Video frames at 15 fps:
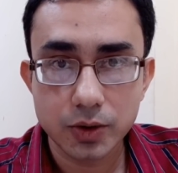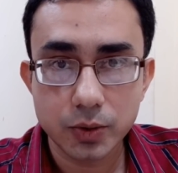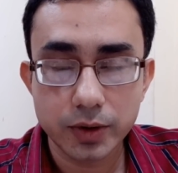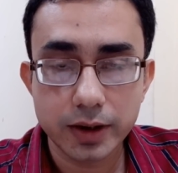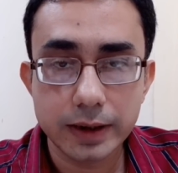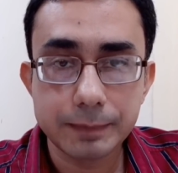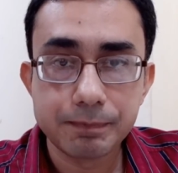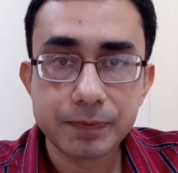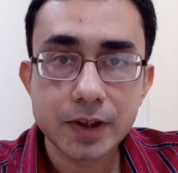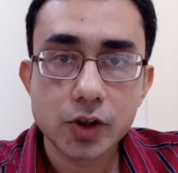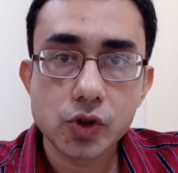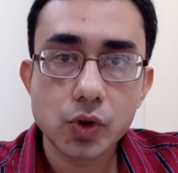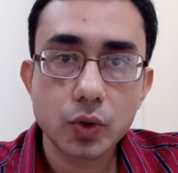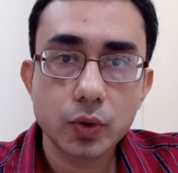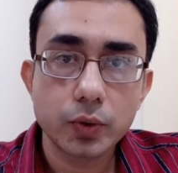Okay,
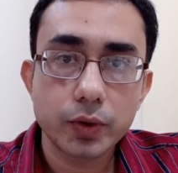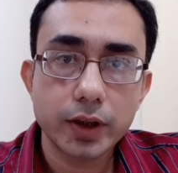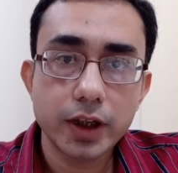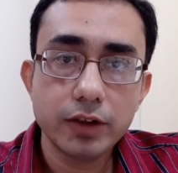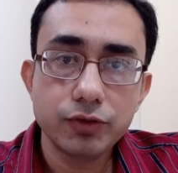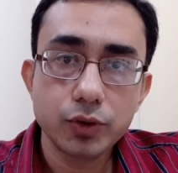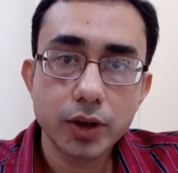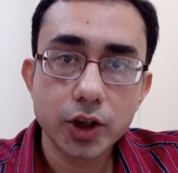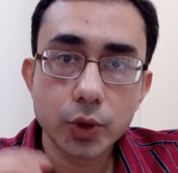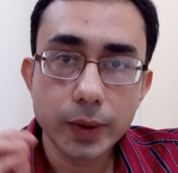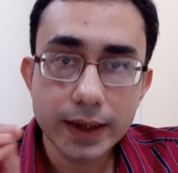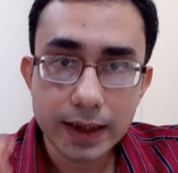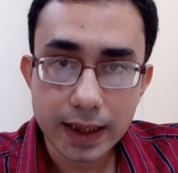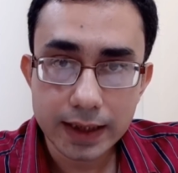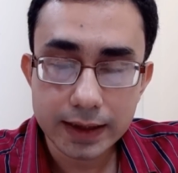so if you are
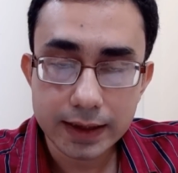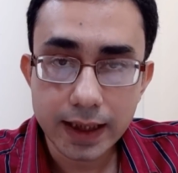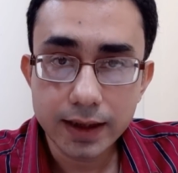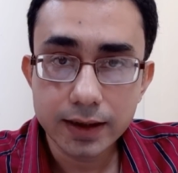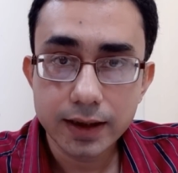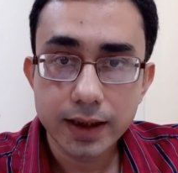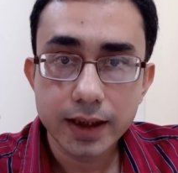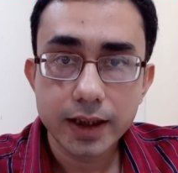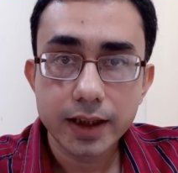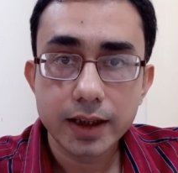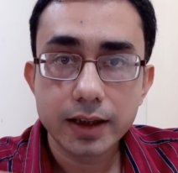doing like that,